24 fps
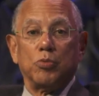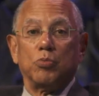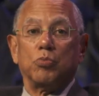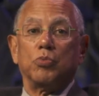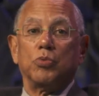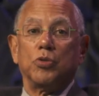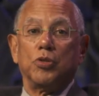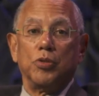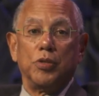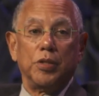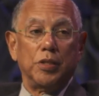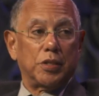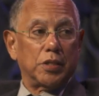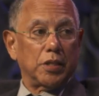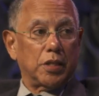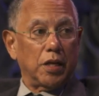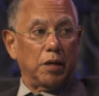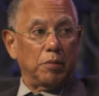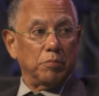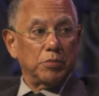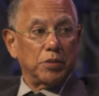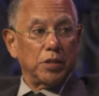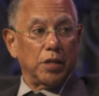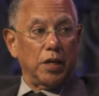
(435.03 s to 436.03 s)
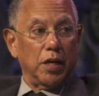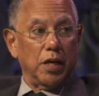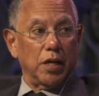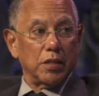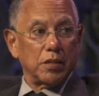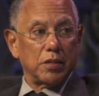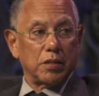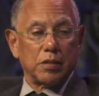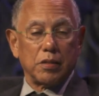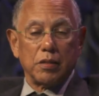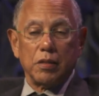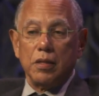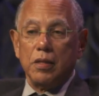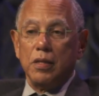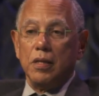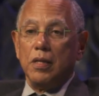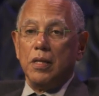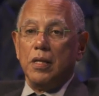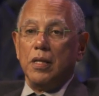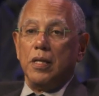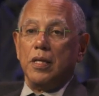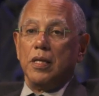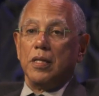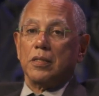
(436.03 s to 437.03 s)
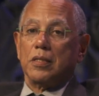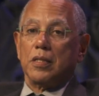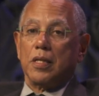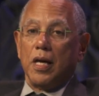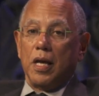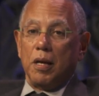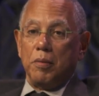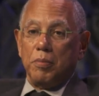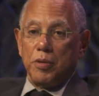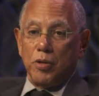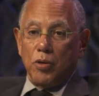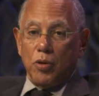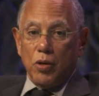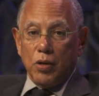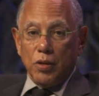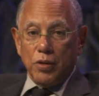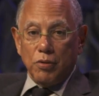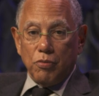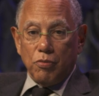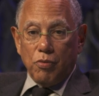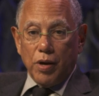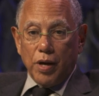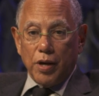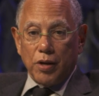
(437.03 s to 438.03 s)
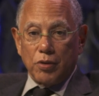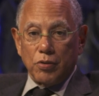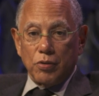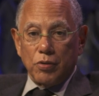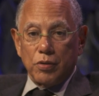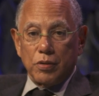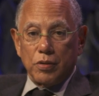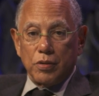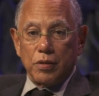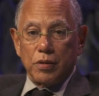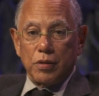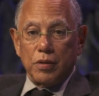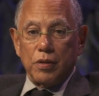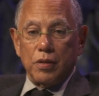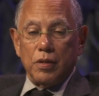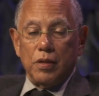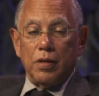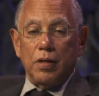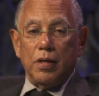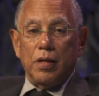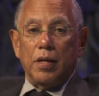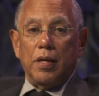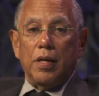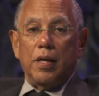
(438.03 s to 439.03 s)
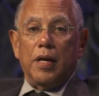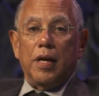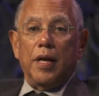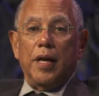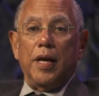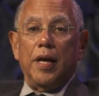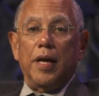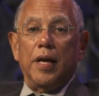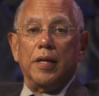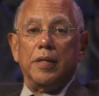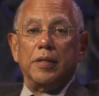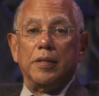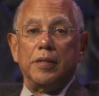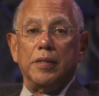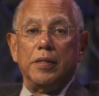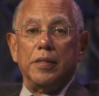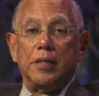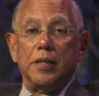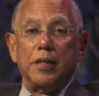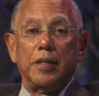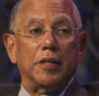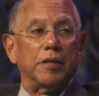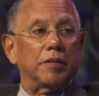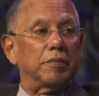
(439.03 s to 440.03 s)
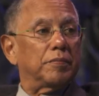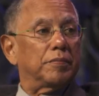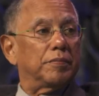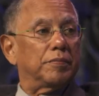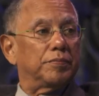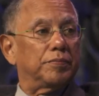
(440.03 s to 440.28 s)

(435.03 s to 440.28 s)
you, you need to come to us. It's got to be on the record and he did.